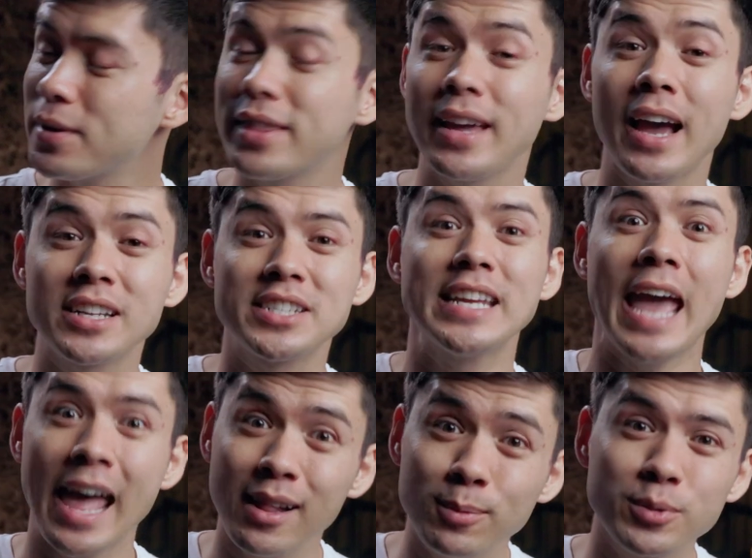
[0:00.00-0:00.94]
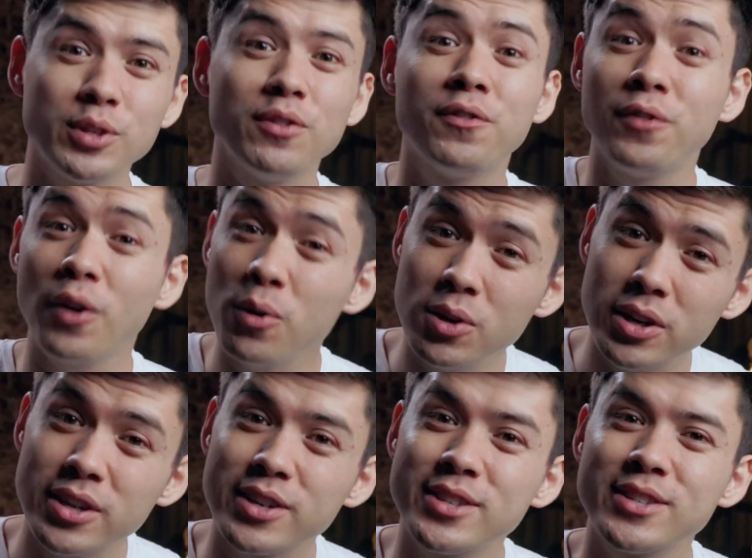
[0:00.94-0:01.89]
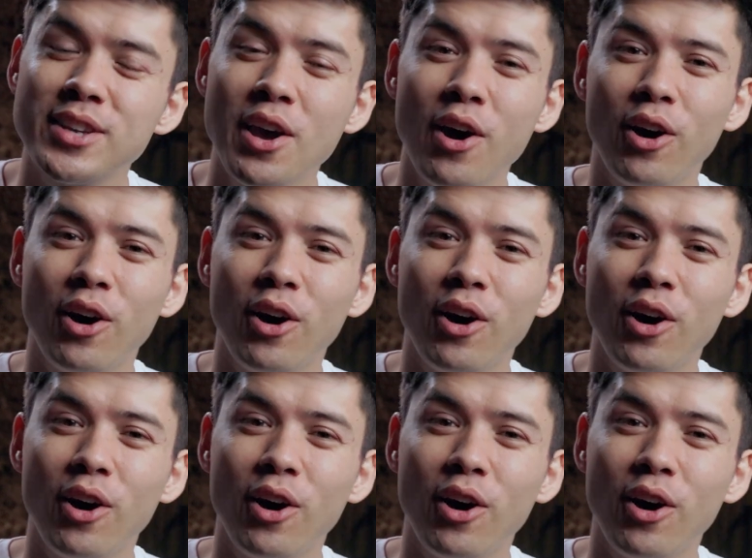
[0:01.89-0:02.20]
that actually helps you focus,